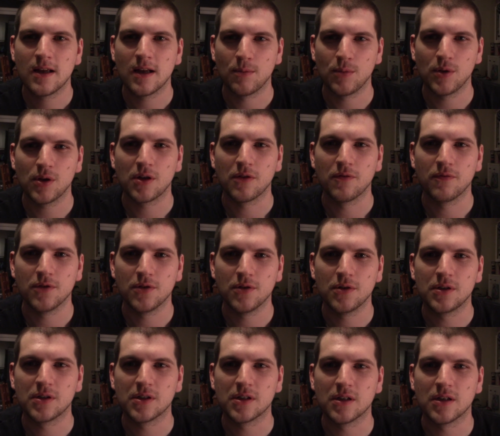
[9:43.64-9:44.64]
I'm looking
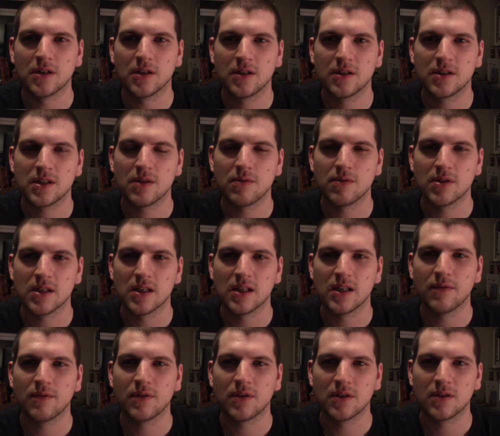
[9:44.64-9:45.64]
forward to series
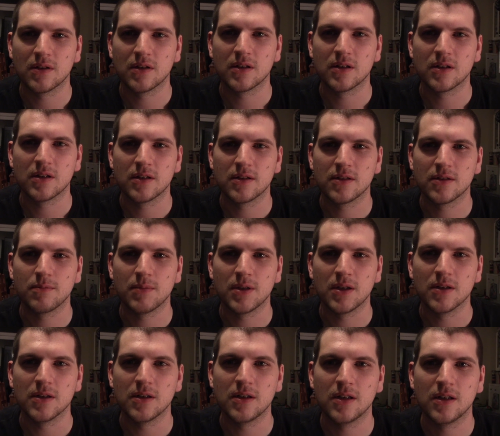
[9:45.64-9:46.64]
eleven. Uh, it should be
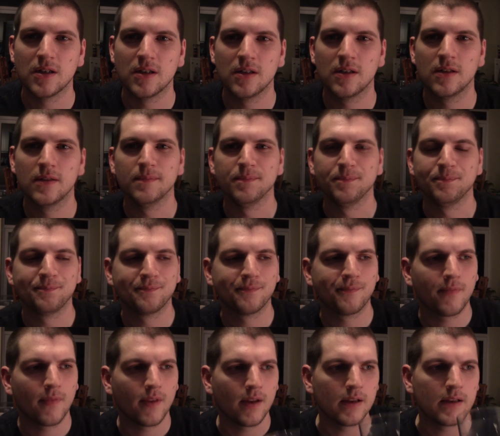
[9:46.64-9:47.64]
good.
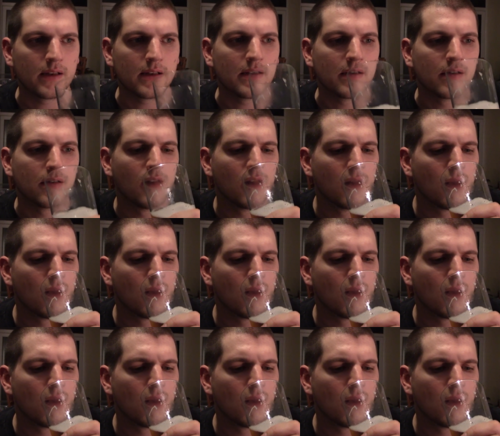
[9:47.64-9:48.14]
Yeah.